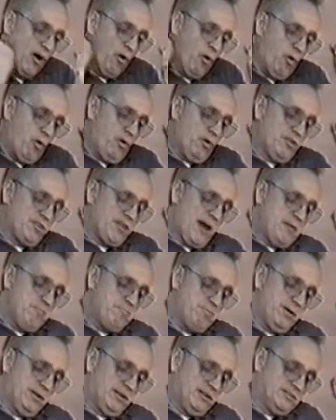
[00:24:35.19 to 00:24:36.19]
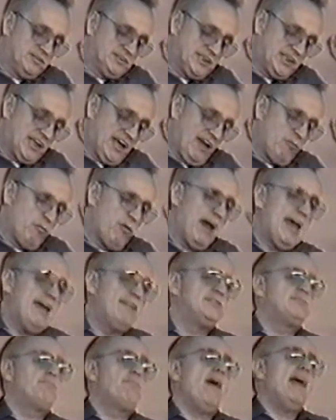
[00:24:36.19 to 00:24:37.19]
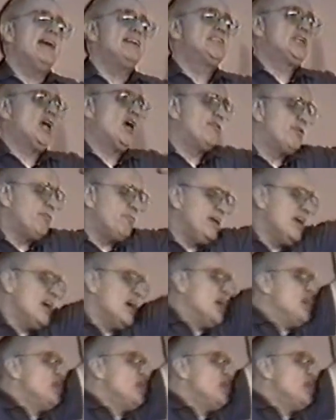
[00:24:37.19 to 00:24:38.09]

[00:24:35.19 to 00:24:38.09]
All thy billows and thy waves passed over me.